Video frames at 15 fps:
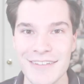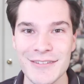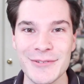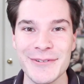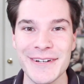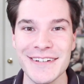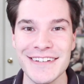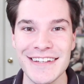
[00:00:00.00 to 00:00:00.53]
Hey
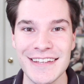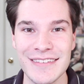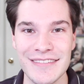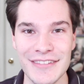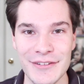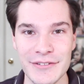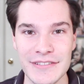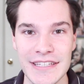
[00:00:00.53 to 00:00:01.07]
everyone,
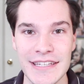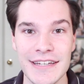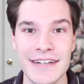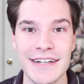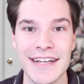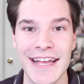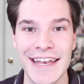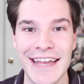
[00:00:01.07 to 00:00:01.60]
it's Luke
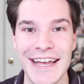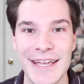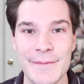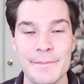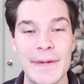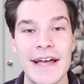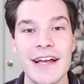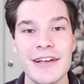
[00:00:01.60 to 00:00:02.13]
here, and I
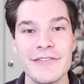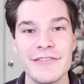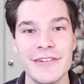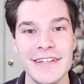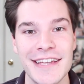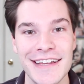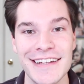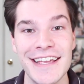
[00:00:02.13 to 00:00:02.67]
am back
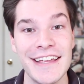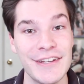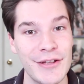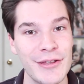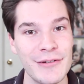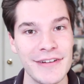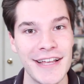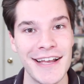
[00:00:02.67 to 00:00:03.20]
for yet
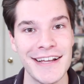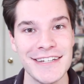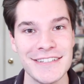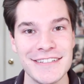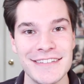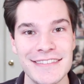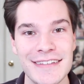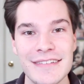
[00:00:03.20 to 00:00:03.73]
another
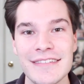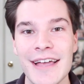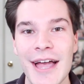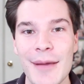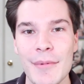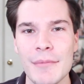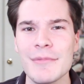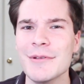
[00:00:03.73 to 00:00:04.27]
reaction. This
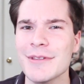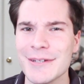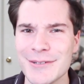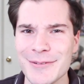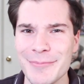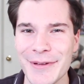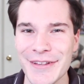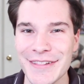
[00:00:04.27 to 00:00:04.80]
time I'm a
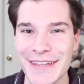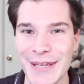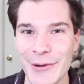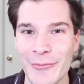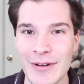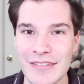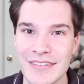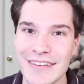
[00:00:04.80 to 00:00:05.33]
little bit
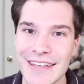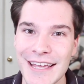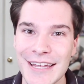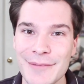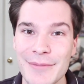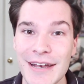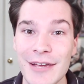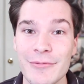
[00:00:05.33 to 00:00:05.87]
late once
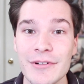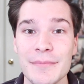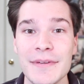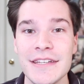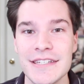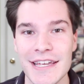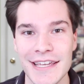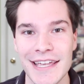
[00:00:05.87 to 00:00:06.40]
again, but I will
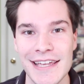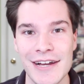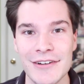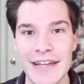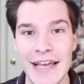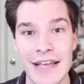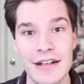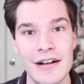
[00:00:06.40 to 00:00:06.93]
be checking
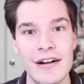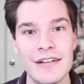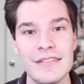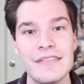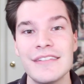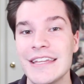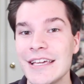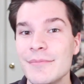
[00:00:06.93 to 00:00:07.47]
out
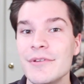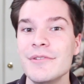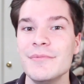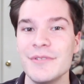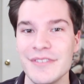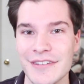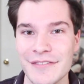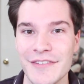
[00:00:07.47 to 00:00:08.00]
iKON's debut
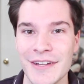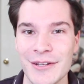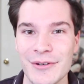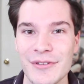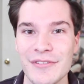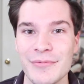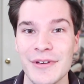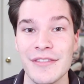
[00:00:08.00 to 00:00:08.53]
music
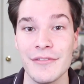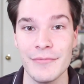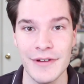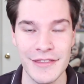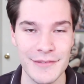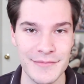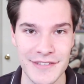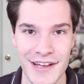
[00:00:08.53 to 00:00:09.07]
videos with
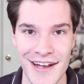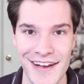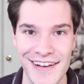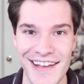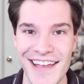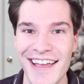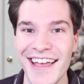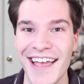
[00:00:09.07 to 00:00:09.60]
Rhythm
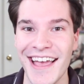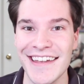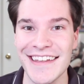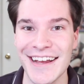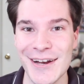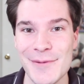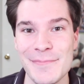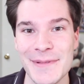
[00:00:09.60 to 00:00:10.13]
Ta
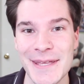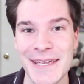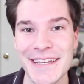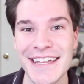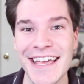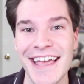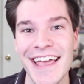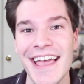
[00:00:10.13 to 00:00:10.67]
and
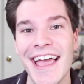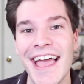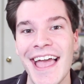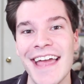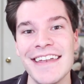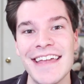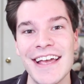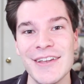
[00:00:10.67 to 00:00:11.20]
Airplane,
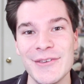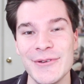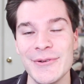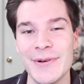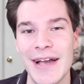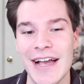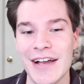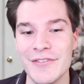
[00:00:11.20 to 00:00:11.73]
and I
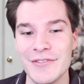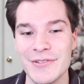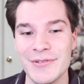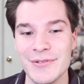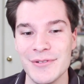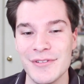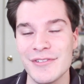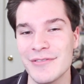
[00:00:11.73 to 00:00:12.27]
do have
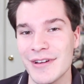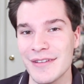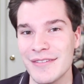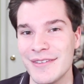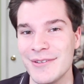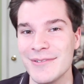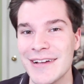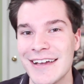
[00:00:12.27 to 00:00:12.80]
to
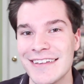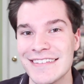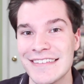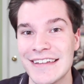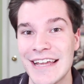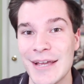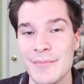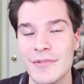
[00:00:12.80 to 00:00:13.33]
stress to you guys
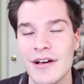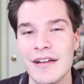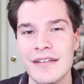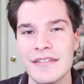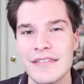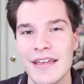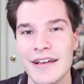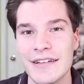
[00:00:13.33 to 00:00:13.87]
that I am not
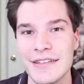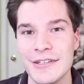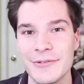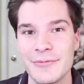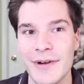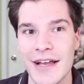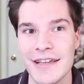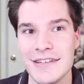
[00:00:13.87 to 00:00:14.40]
exactly
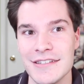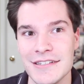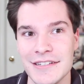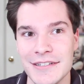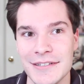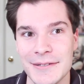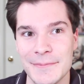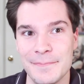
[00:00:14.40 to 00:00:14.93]

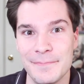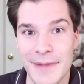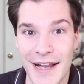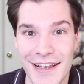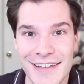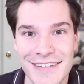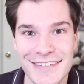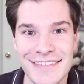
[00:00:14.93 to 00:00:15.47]
YG
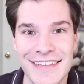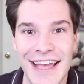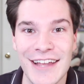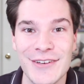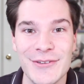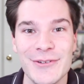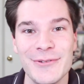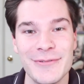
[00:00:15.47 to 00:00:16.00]
biased. I
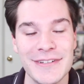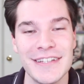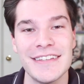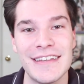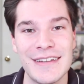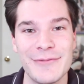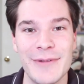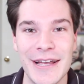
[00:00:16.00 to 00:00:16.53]
do really
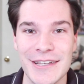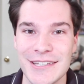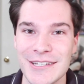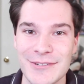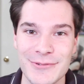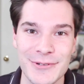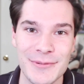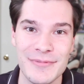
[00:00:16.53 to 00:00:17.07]
like
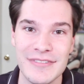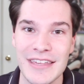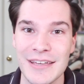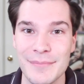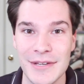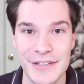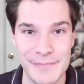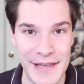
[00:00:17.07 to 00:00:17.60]
YG groups
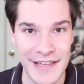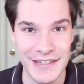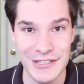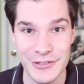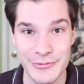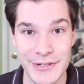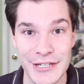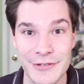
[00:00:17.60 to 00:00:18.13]
like Big Bang
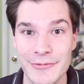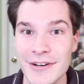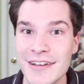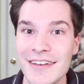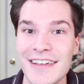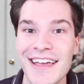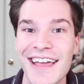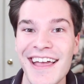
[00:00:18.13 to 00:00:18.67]
and
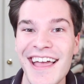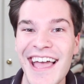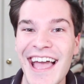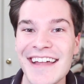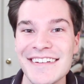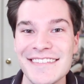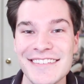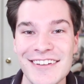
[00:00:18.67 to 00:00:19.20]
21,
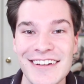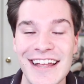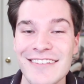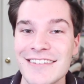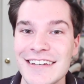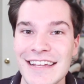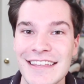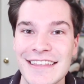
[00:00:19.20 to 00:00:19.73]
and it's not
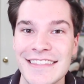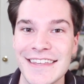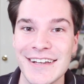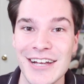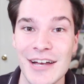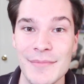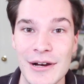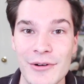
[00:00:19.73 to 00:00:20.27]
every day that they
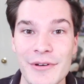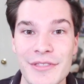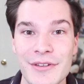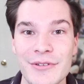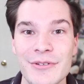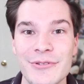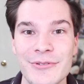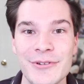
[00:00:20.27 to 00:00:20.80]
come out with a
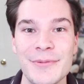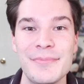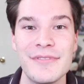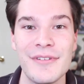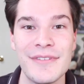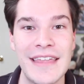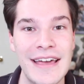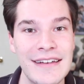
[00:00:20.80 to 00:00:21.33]
new group,
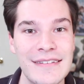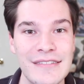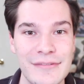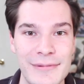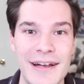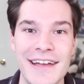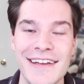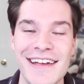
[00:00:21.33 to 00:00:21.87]
so that
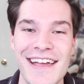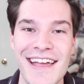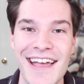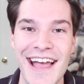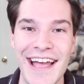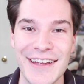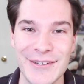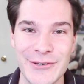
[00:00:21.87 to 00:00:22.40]
is why
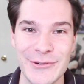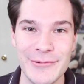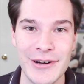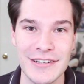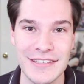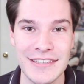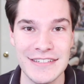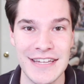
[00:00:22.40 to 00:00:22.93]
I do
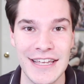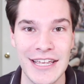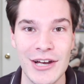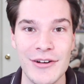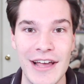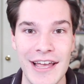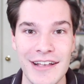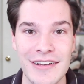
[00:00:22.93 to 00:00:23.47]
want to check
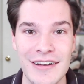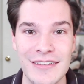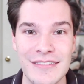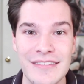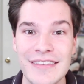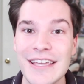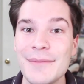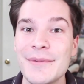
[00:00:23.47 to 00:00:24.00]
out
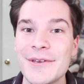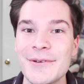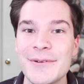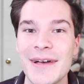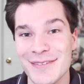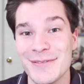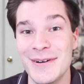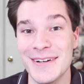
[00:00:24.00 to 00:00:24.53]
iKON's debut.
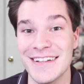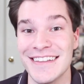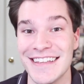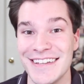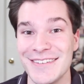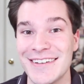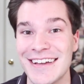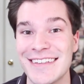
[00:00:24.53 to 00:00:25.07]
Just want to
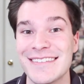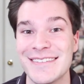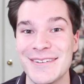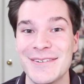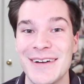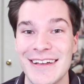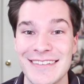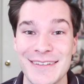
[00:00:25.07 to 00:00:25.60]
let you guys
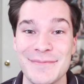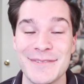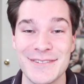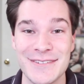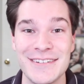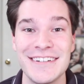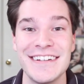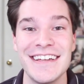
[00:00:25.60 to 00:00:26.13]
know, as I'm
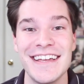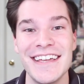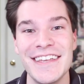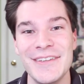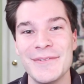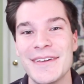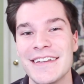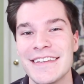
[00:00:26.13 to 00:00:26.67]
sure
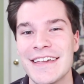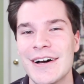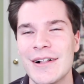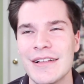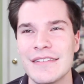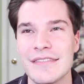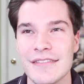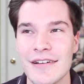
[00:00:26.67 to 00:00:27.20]
you can
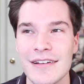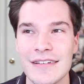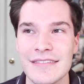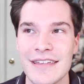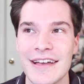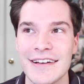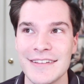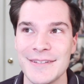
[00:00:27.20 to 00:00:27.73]
tell, it's not
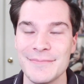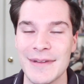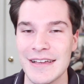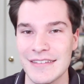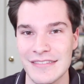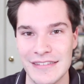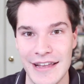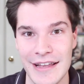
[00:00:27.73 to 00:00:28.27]
exactly
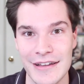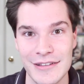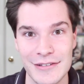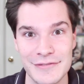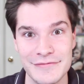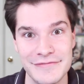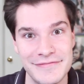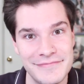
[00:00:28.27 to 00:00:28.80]
my style
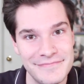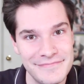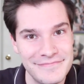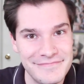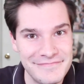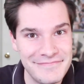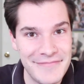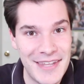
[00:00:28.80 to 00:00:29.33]
of
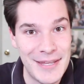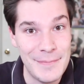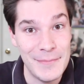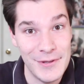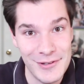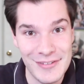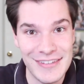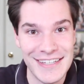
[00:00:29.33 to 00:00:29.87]

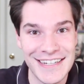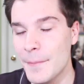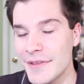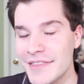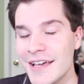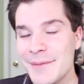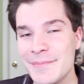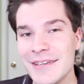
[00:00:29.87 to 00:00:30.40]
music.
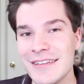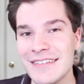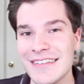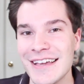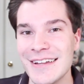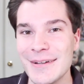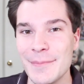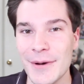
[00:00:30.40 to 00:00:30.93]
But that being
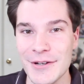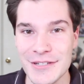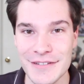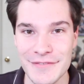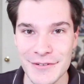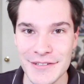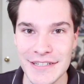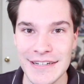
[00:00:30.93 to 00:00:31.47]
said, a bunch
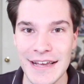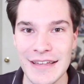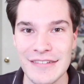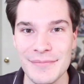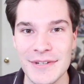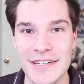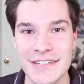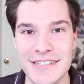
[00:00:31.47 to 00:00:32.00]
of you did
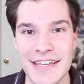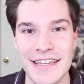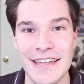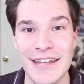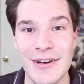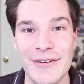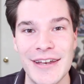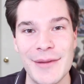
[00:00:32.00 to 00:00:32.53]
ask me to check
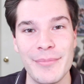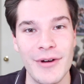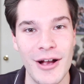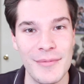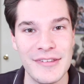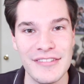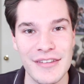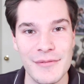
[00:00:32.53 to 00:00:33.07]
it out, and I
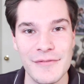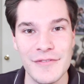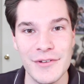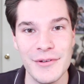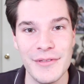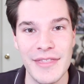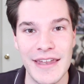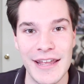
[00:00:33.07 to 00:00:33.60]
promised some of
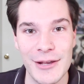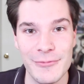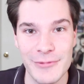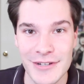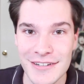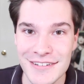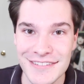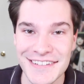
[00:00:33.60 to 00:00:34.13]
you that I
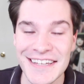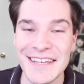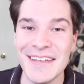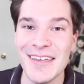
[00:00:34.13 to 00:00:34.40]
would.